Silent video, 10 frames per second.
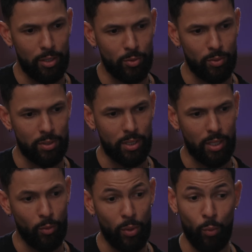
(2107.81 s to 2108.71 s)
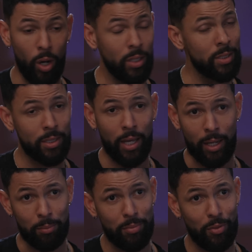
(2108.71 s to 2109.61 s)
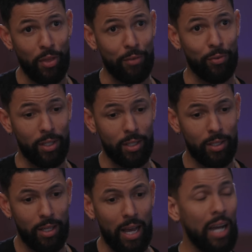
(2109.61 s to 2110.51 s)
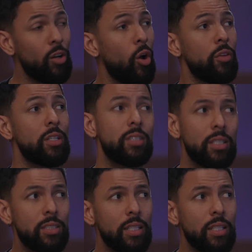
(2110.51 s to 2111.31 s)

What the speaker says: This was we won this game, thankfully. I called this